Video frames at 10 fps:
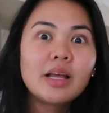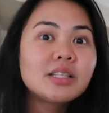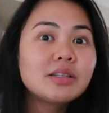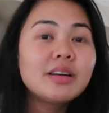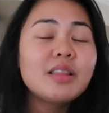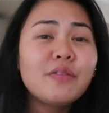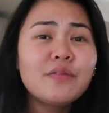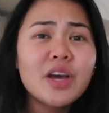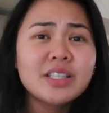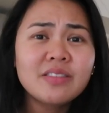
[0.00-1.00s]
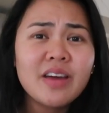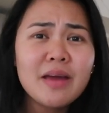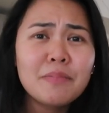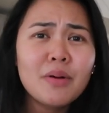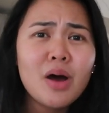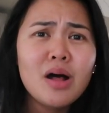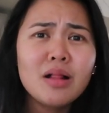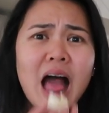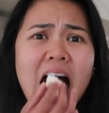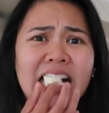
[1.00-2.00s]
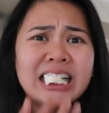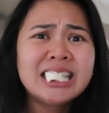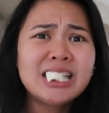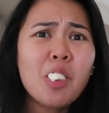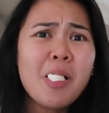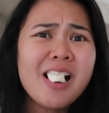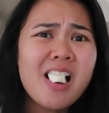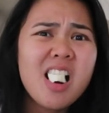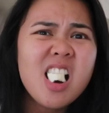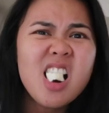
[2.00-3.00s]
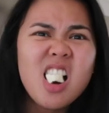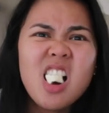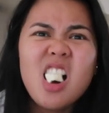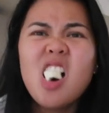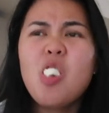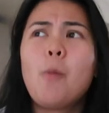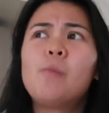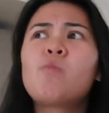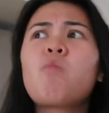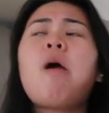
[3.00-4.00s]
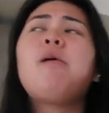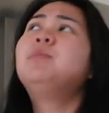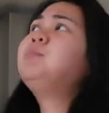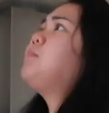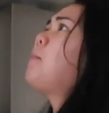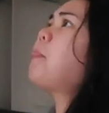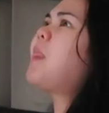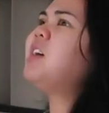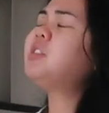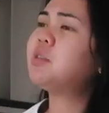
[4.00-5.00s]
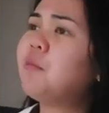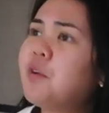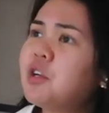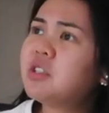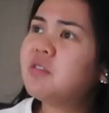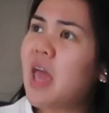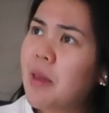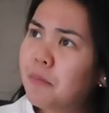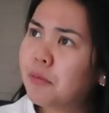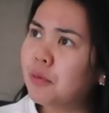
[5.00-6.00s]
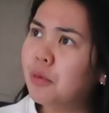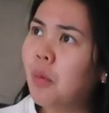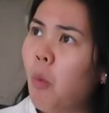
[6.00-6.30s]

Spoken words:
It's already the 1st of April! Oh my god! It's the 1st of April.